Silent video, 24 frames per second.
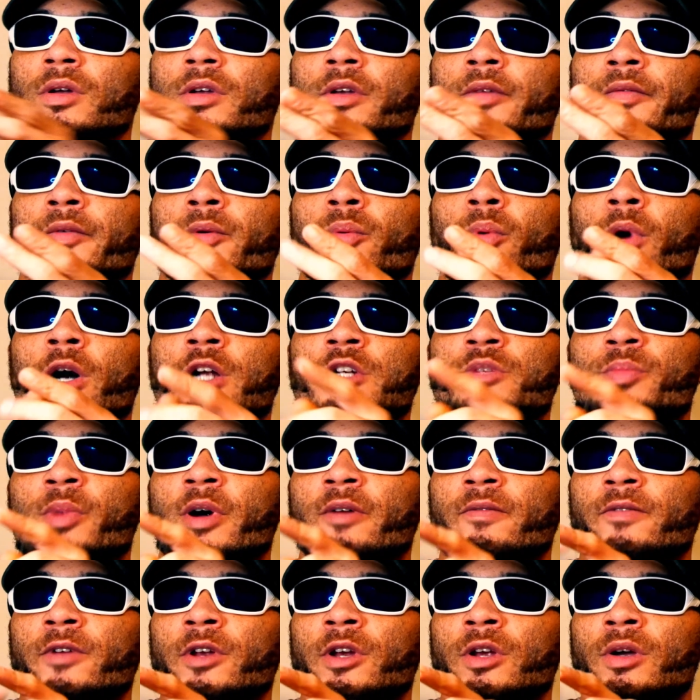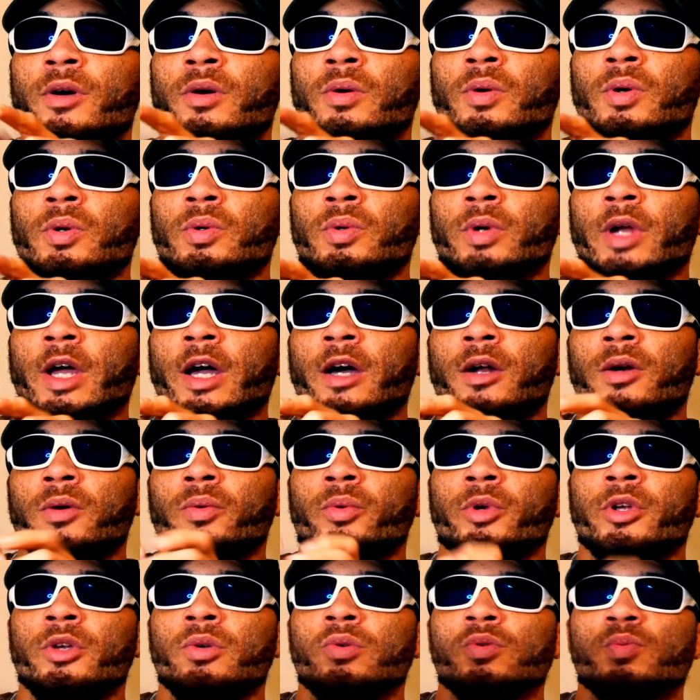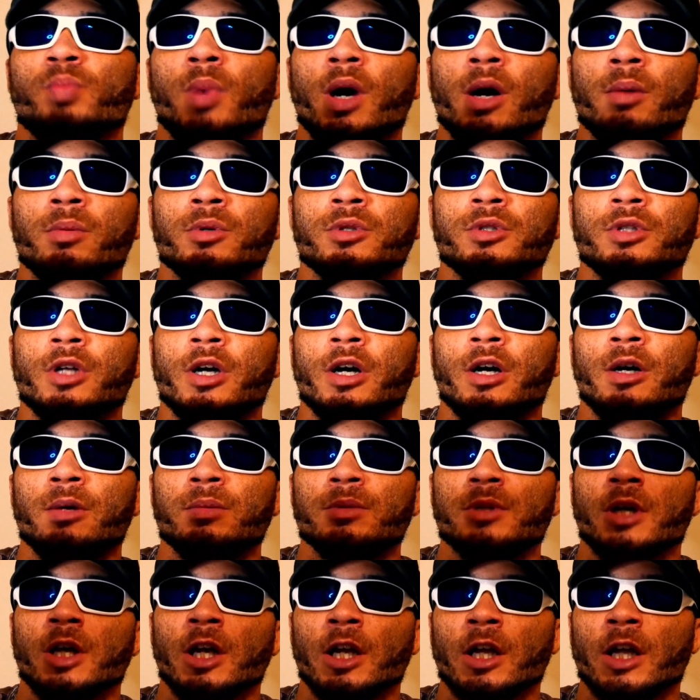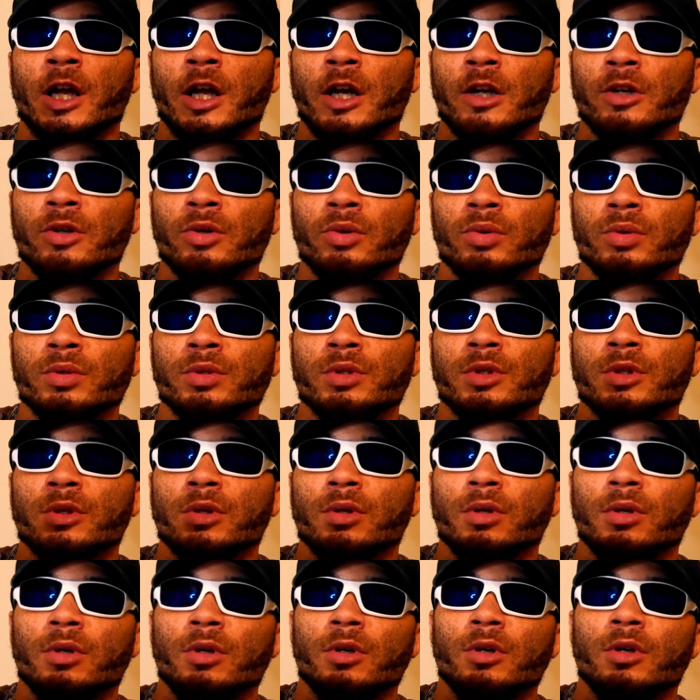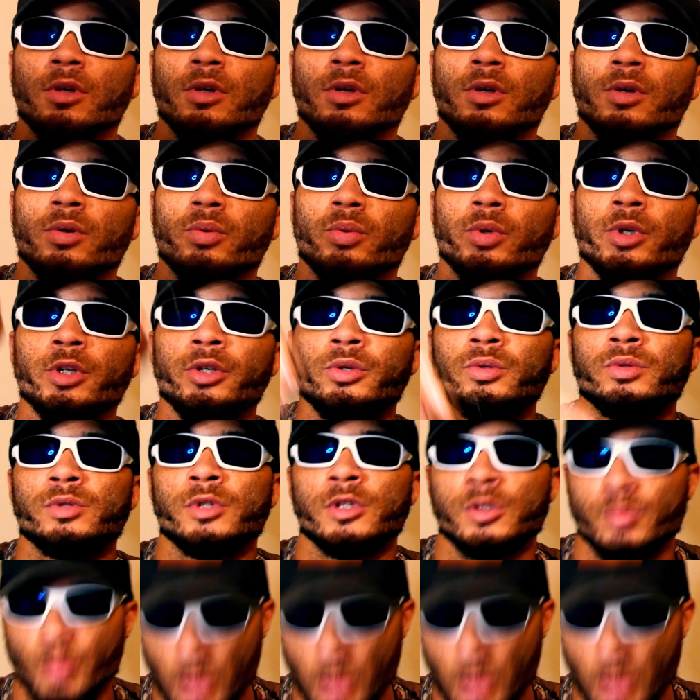if you watch my video on how to reuse bobber stops, all I gotta do is reuse this